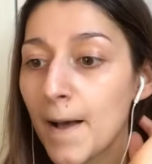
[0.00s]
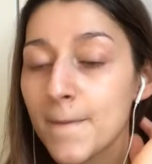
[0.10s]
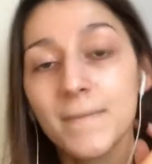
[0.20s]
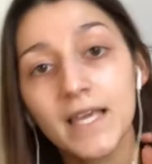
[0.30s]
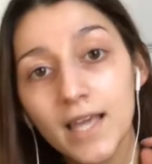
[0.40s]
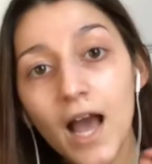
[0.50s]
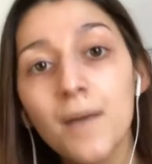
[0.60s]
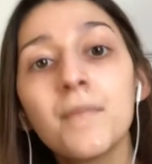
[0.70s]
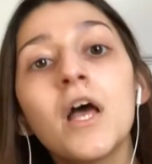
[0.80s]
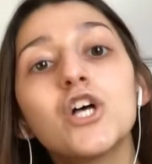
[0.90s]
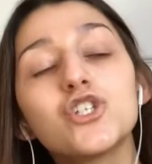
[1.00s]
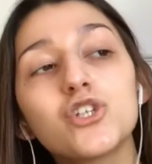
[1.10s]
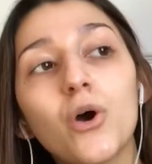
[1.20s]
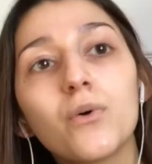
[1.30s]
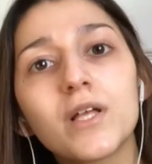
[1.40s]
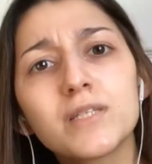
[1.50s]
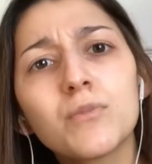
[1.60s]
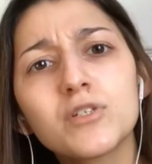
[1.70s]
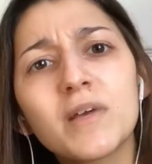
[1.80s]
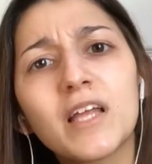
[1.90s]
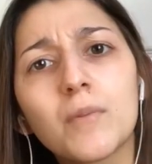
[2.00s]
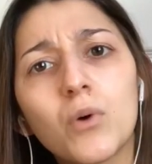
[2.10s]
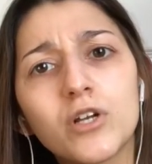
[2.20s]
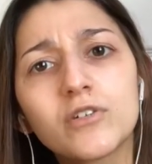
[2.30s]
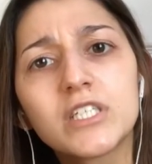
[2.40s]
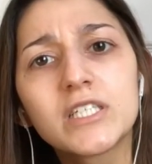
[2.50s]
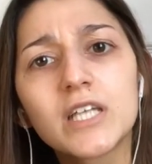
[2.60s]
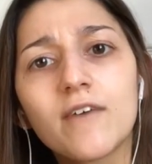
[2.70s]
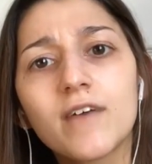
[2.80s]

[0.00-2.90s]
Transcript: yeah, so that's most of my like morning routine stuff.